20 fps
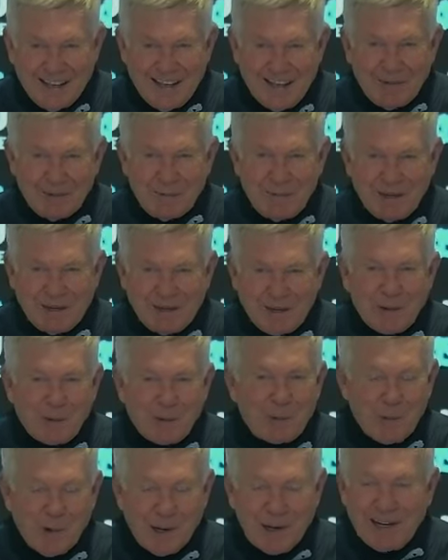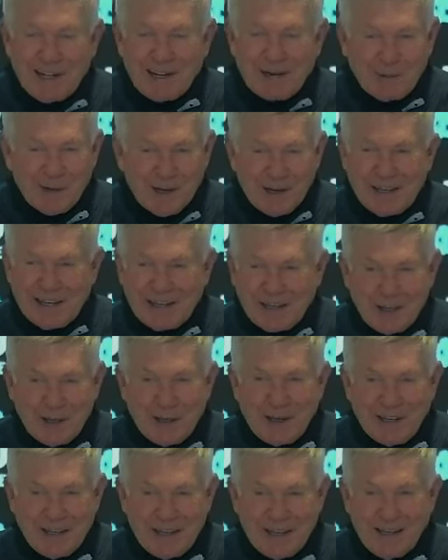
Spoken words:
I mean, they're really, really good.